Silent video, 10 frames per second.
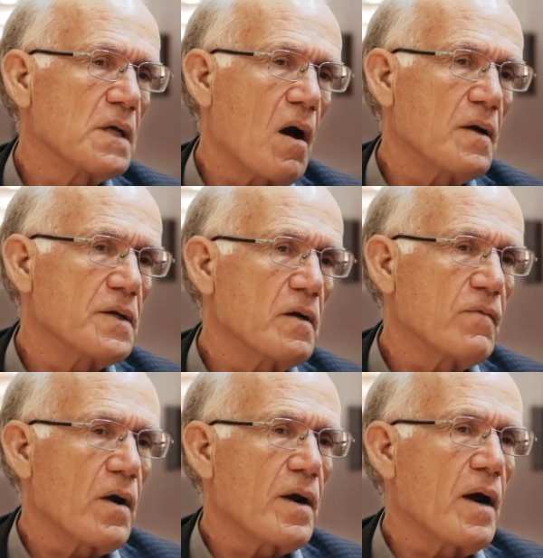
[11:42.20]
content
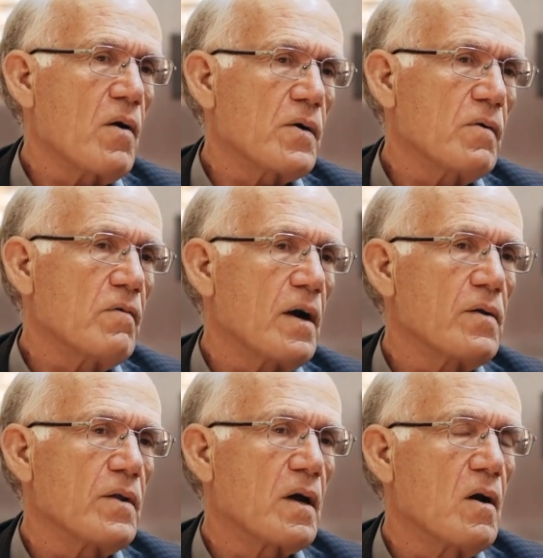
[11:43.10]
of our character
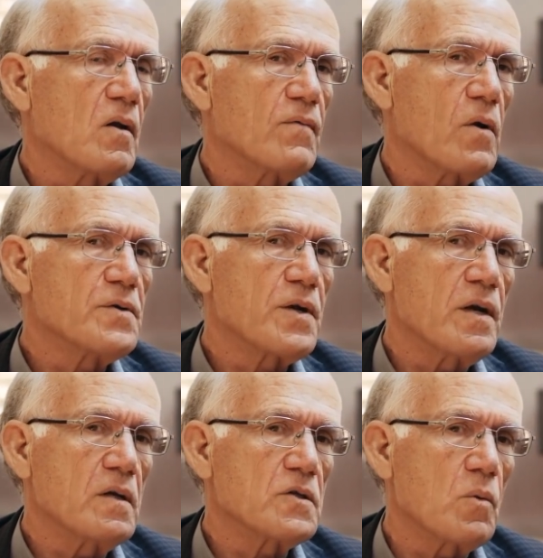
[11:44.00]
rather than the color of our skin.